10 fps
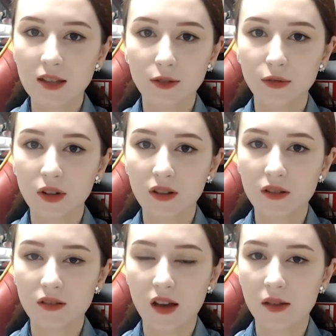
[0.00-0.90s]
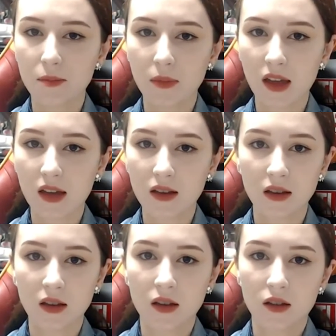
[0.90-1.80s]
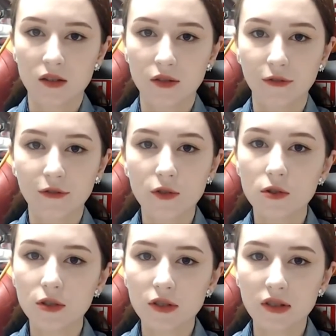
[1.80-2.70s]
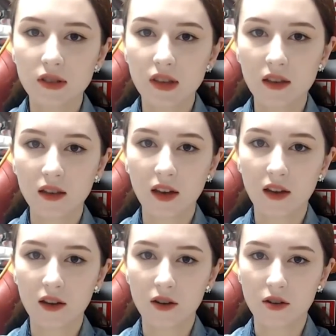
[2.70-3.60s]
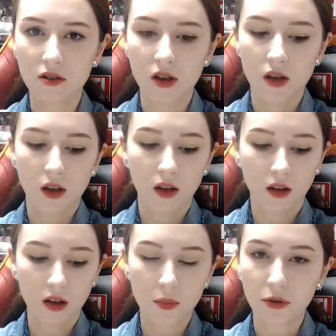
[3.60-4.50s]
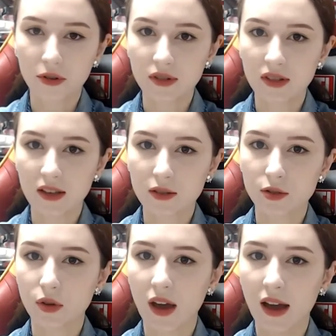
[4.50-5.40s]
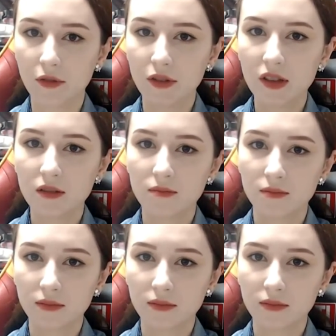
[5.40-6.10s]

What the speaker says: It will not make the full skincare process too heavy.